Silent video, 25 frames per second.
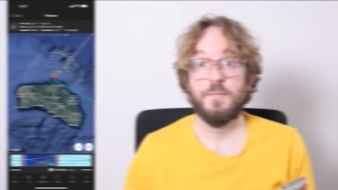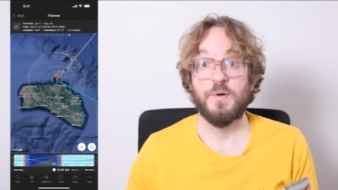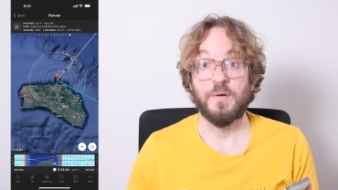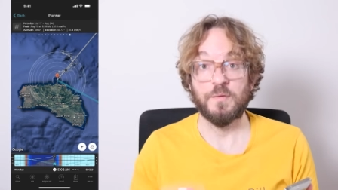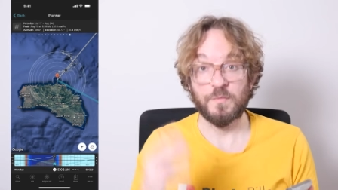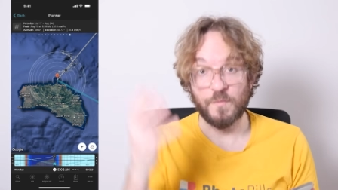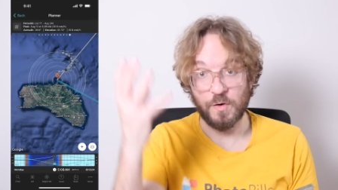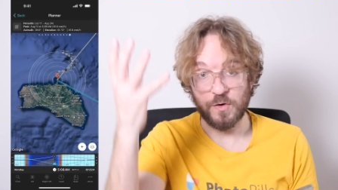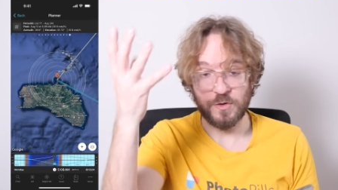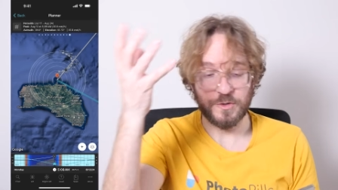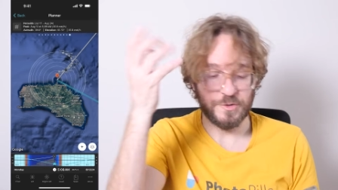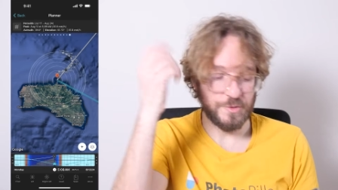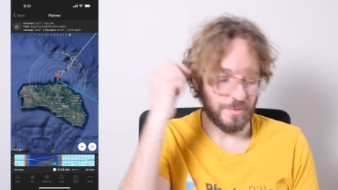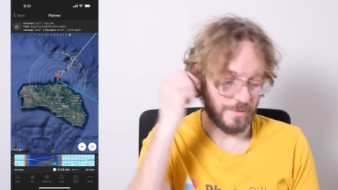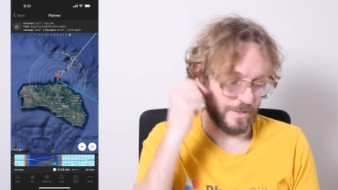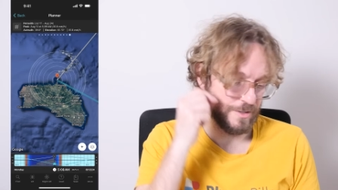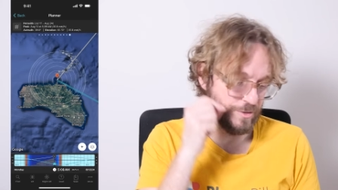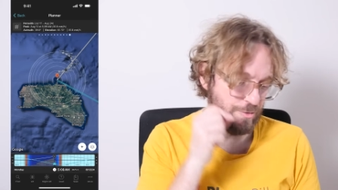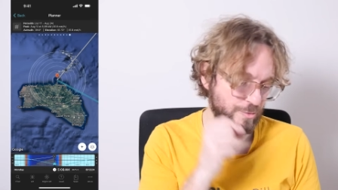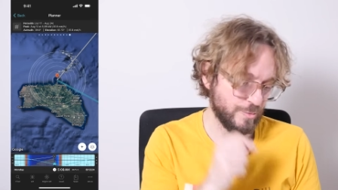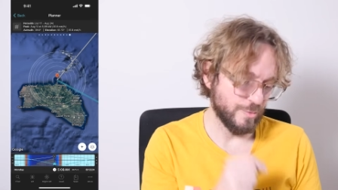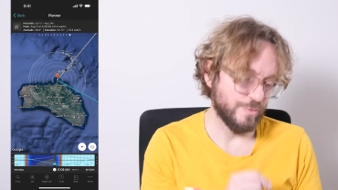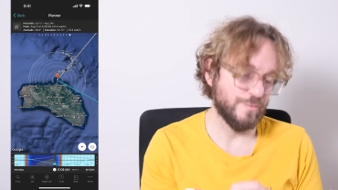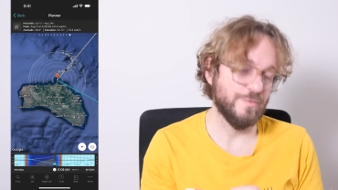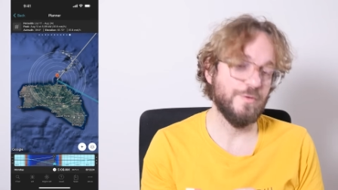But of course you
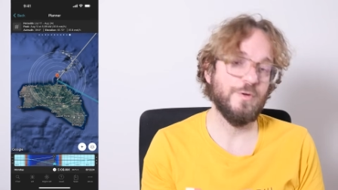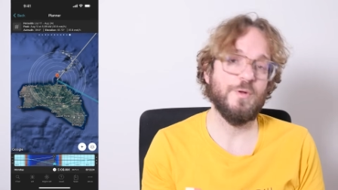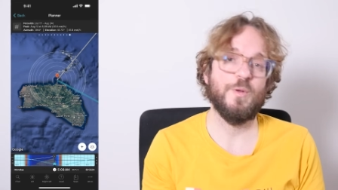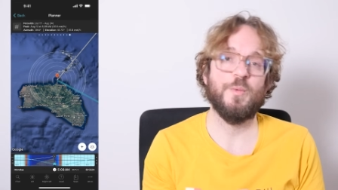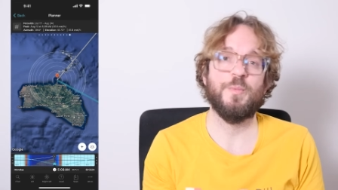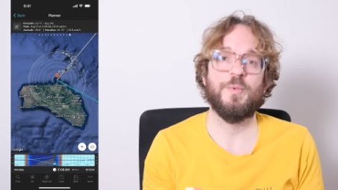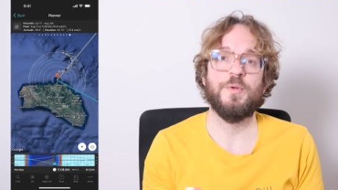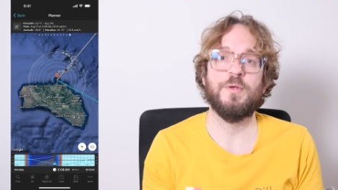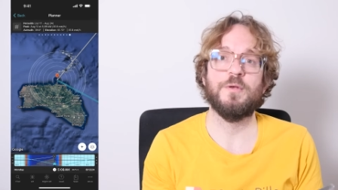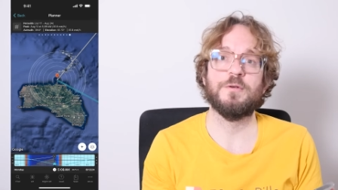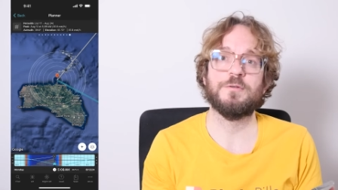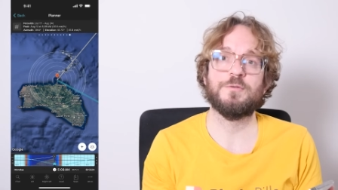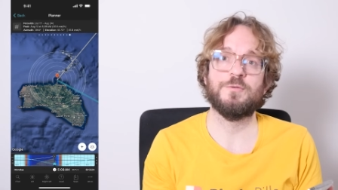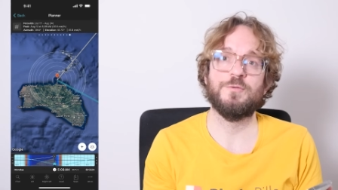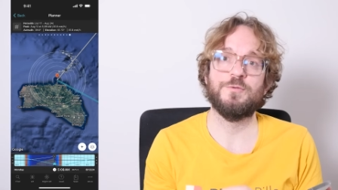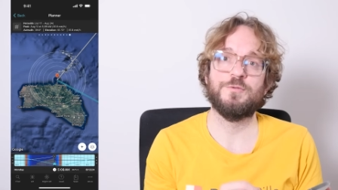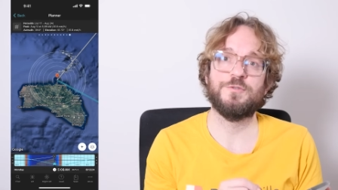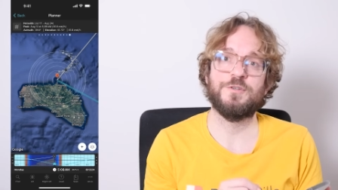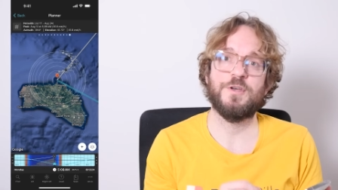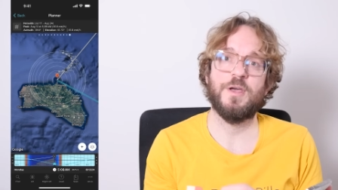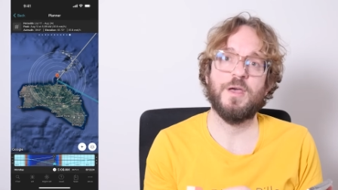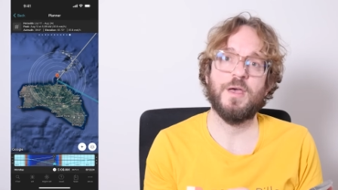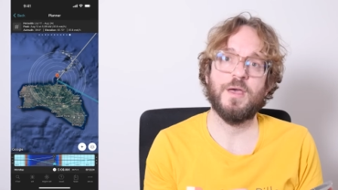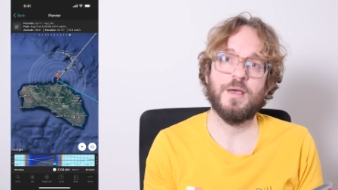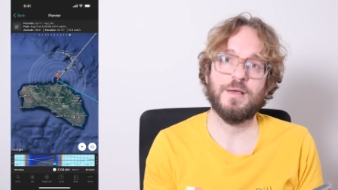can use PhotoPills to
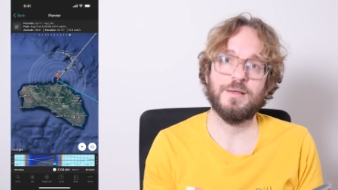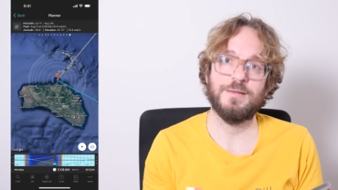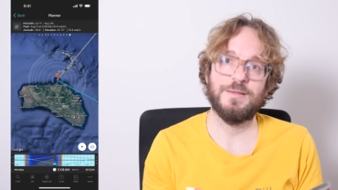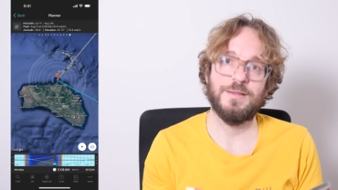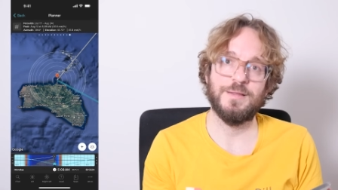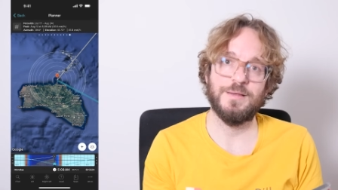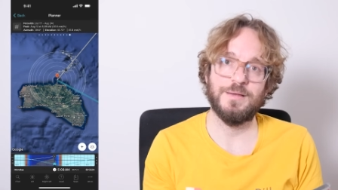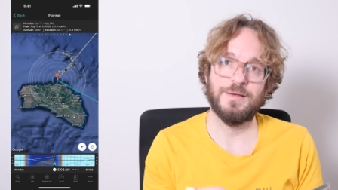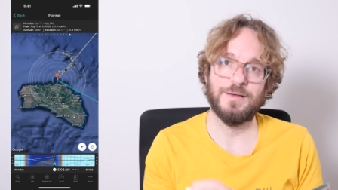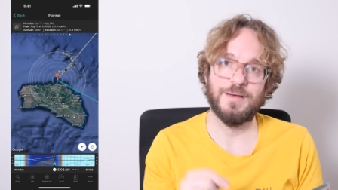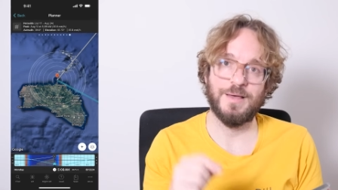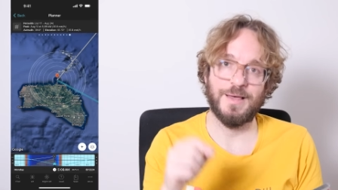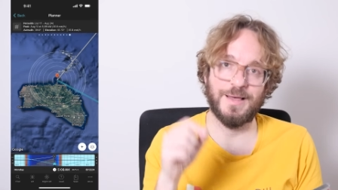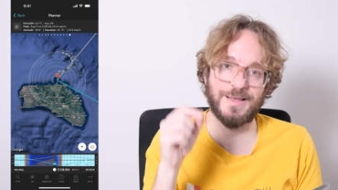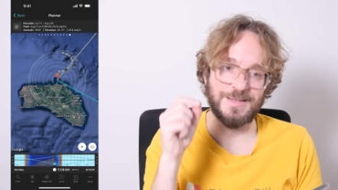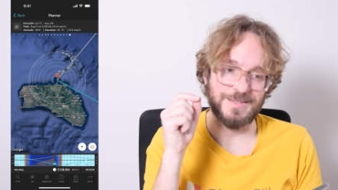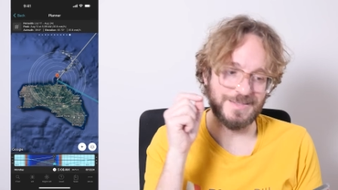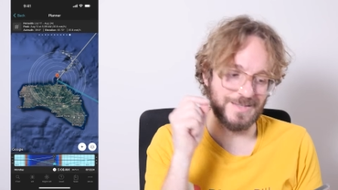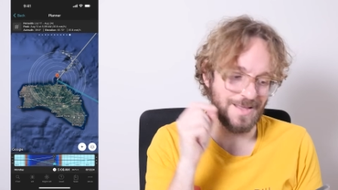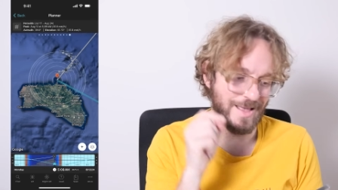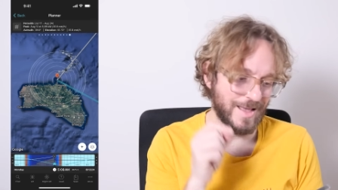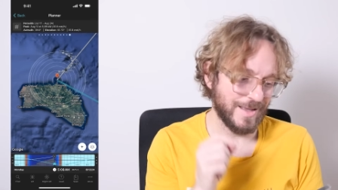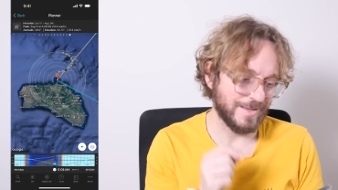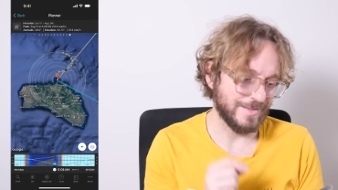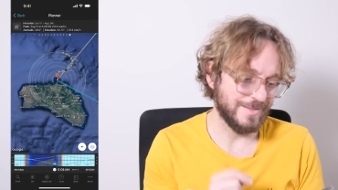check the
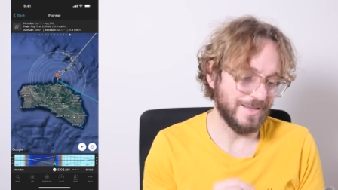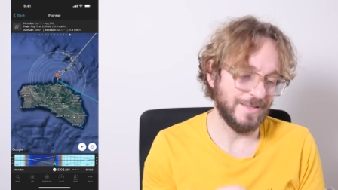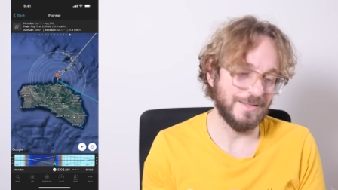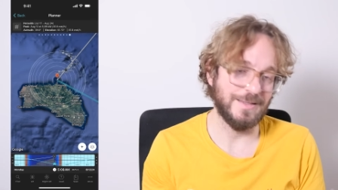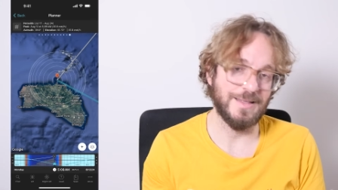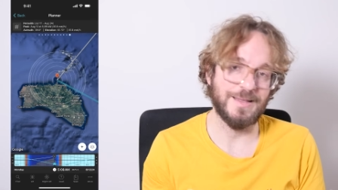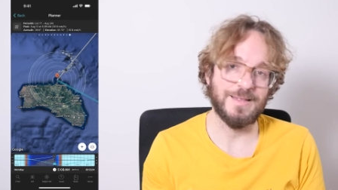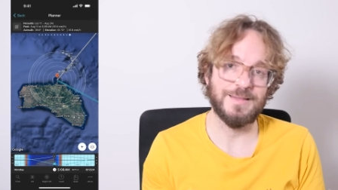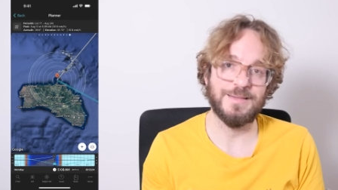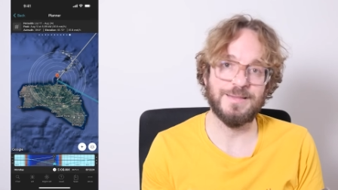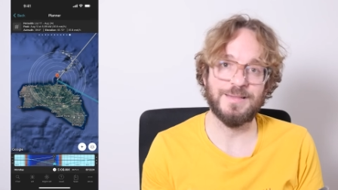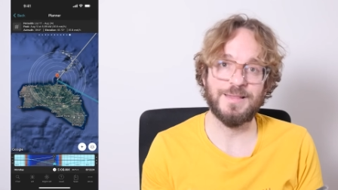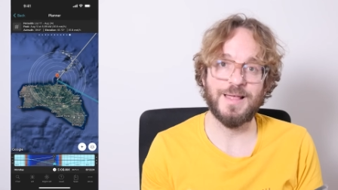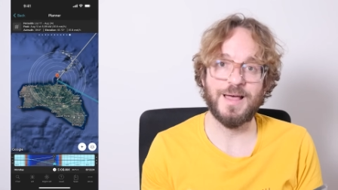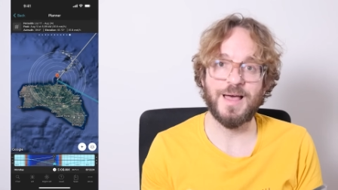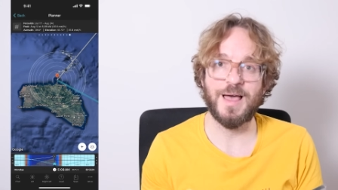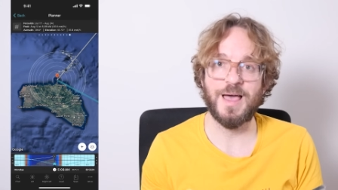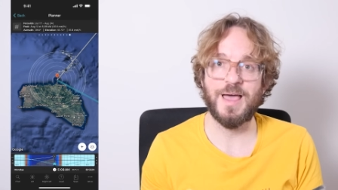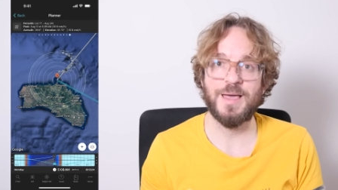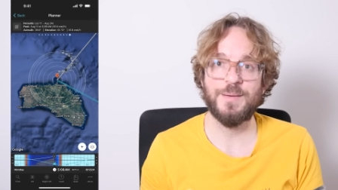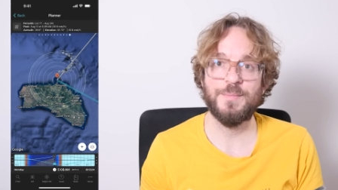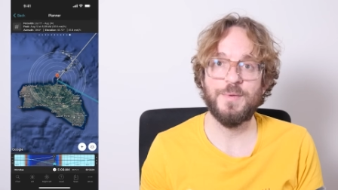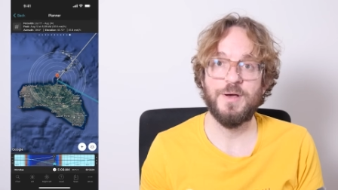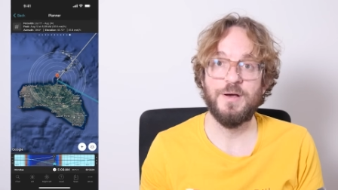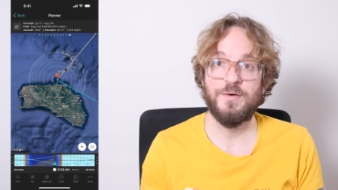exact date and
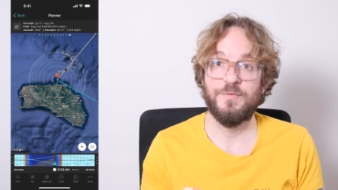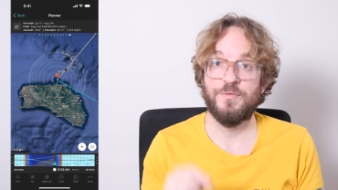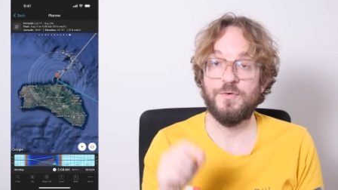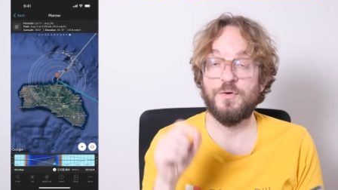time